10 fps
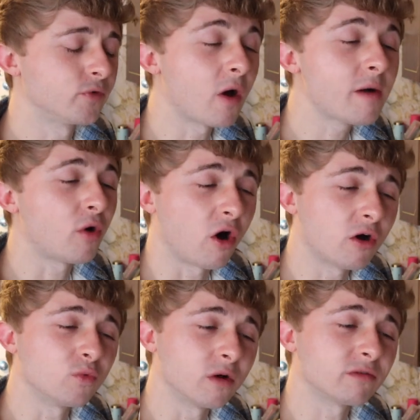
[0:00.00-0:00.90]
Yo, I'm
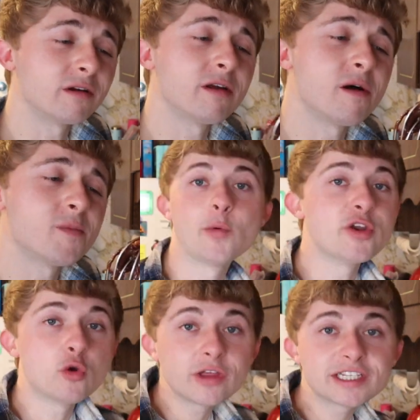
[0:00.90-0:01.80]
on one right now. Now,
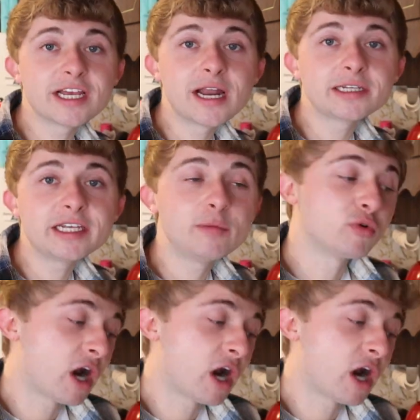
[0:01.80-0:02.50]
I know they say not to eat